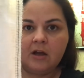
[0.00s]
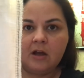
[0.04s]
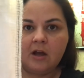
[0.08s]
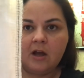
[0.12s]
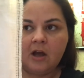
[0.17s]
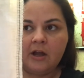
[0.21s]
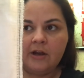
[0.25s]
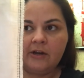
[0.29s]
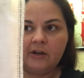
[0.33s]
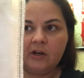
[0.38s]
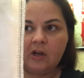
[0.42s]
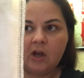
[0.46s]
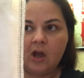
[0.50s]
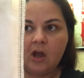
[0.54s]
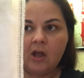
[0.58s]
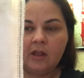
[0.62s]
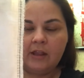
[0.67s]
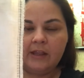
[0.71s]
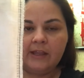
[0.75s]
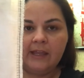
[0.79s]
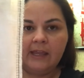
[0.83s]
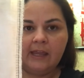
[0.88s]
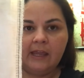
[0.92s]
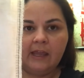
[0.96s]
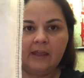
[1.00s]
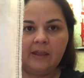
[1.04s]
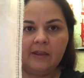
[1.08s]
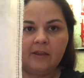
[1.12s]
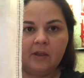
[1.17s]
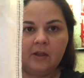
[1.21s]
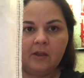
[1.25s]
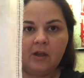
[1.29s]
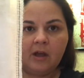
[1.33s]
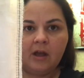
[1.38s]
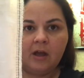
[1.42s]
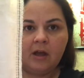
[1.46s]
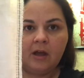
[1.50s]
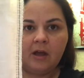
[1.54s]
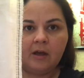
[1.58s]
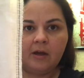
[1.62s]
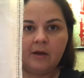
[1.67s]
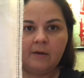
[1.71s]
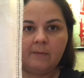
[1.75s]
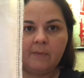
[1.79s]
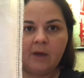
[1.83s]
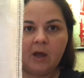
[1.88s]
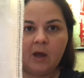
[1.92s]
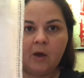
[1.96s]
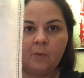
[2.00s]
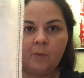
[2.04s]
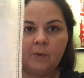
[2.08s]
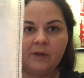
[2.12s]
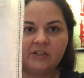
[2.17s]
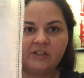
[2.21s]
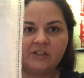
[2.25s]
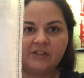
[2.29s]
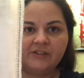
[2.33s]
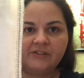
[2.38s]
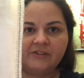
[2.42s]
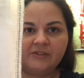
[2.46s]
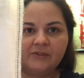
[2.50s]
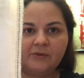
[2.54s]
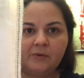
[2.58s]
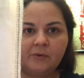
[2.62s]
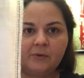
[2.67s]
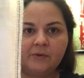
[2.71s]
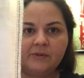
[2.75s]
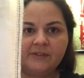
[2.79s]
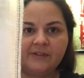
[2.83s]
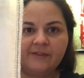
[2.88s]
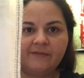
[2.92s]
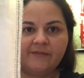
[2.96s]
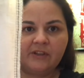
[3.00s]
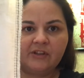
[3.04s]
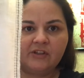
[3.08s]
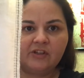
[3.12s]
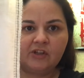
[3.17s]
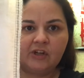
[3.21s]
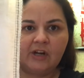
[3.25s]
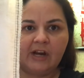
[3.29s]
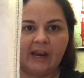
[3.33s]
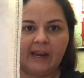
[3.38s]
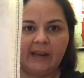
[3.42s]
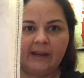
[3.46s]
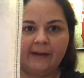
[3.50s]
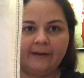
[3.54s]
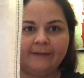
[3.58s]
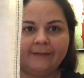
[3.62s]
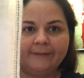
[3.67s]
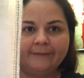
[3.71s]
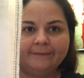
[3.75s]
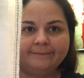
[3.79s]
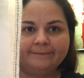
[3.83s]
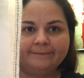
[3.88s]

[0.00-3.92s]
on calling it a witch's tools of the trade.